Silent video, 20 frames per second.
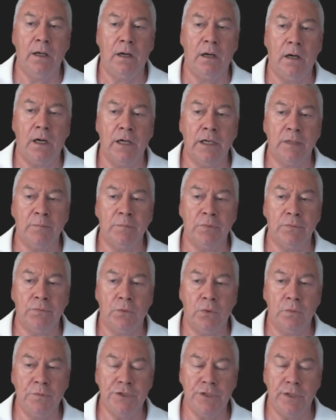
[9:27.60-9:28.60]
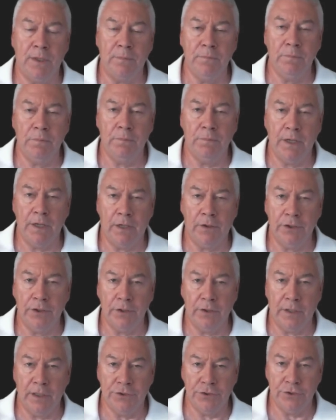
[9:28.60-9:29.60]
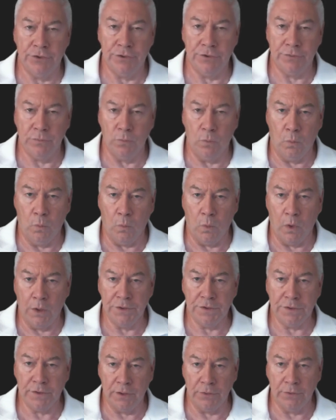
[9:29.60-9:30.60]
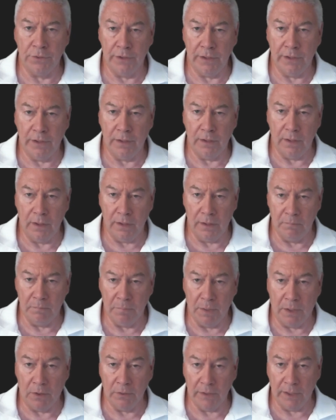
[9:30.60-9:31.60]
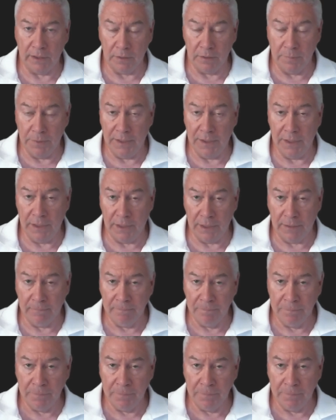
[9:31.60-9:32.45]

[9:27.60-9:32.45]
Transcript: I can perform some calculations once only in bulk at the beginning.